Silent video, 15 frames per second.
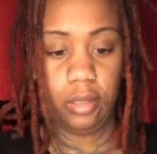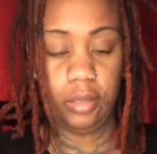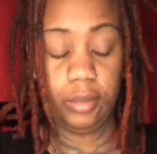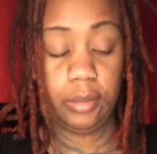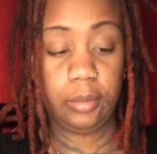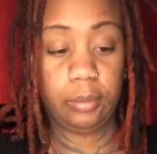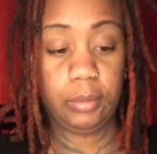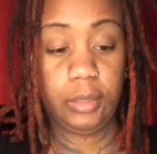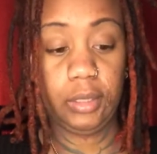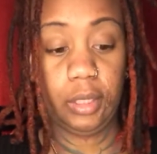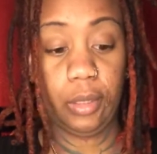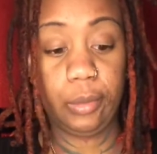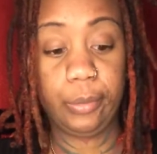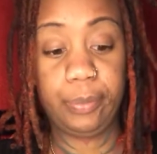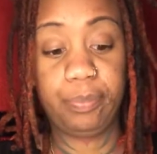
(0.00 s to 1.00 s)
So
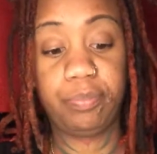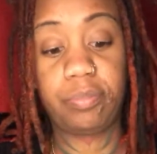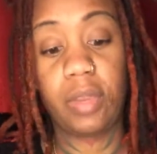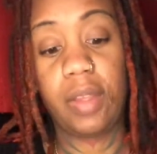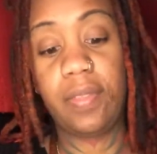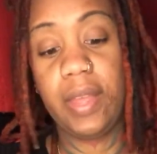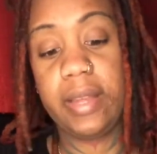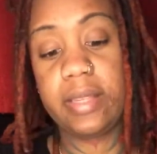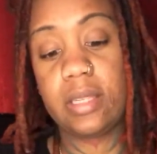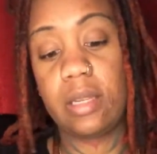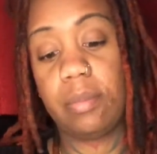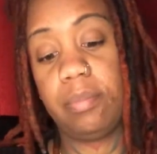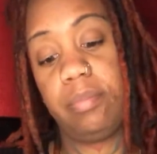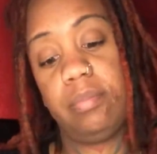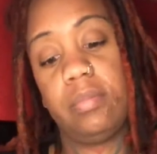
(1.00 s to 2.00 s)
that's a
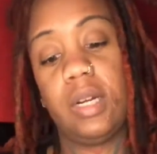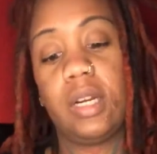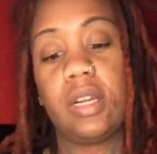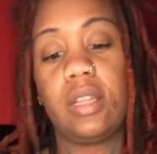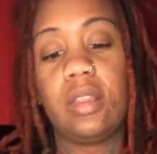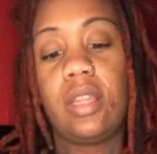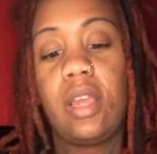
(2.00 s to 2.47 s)
good thing.